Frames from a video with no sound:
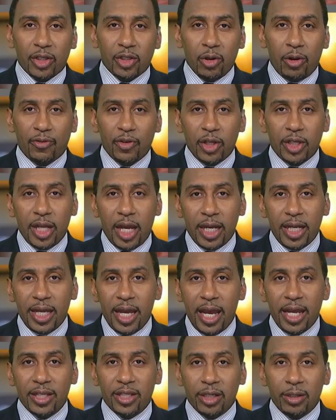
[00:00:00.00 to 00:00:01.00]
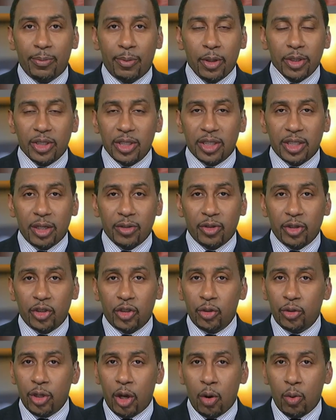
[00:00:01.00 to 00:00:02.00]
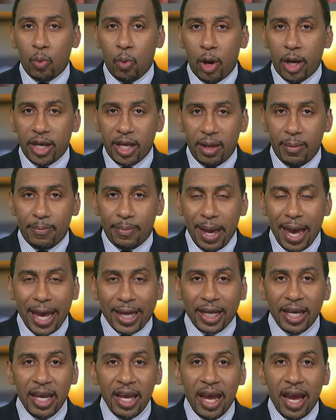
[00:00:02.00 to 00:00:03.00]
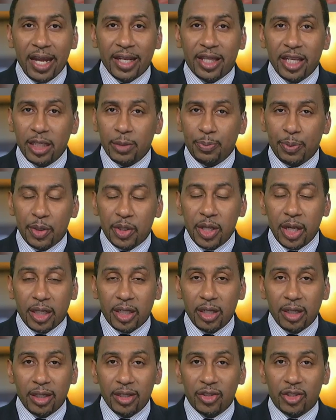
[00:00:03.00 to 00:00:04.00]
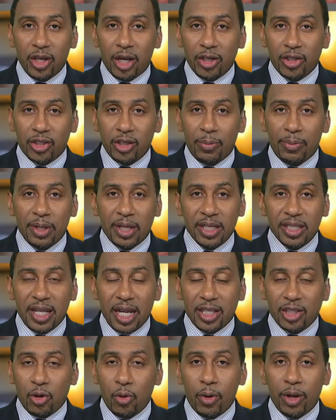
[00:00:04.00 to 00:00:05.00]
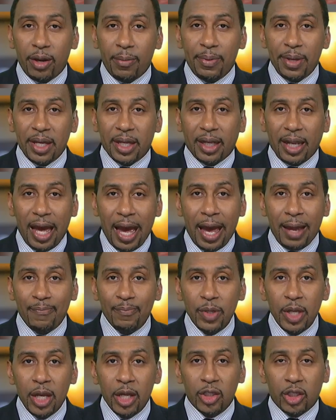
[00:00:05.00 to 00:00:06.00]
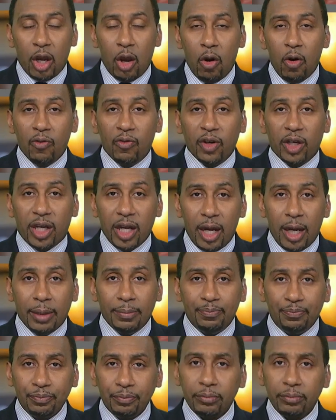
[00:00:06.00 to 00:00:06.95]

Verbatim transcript: So if you're Danny Ainge and the Boston Celtics, you don't want him back at this particular juncture, because that's going to be a lot to overcome.